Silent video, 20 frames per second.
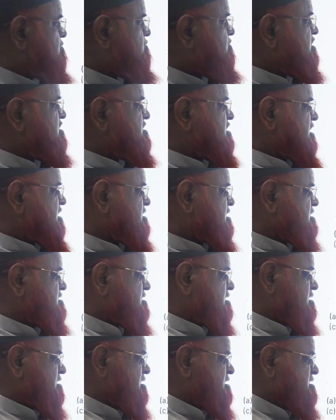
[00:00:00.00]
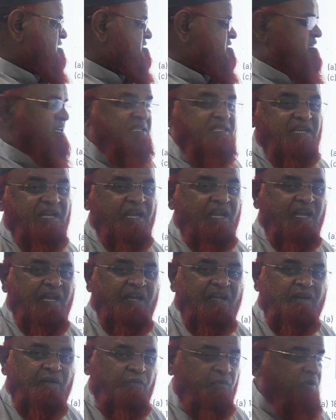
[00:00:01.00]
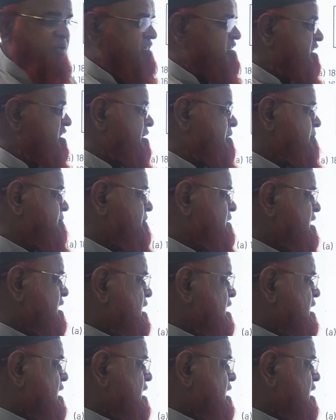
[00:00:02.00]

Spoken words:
V3, that's it. C3, V3.